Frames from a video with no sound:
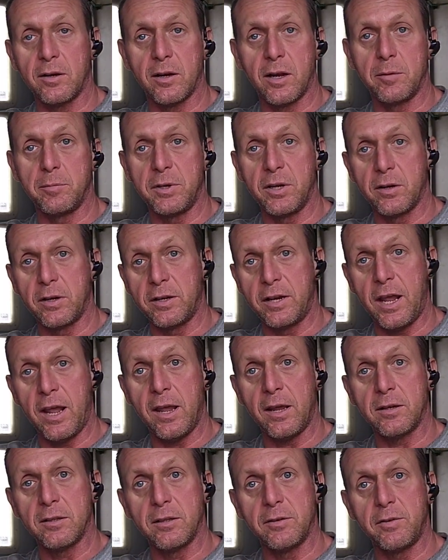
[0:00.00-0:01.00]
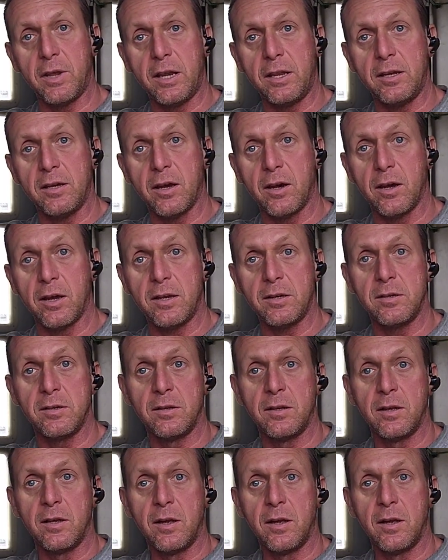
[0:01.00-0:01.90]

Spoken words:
or I'd be on an angle of any kind,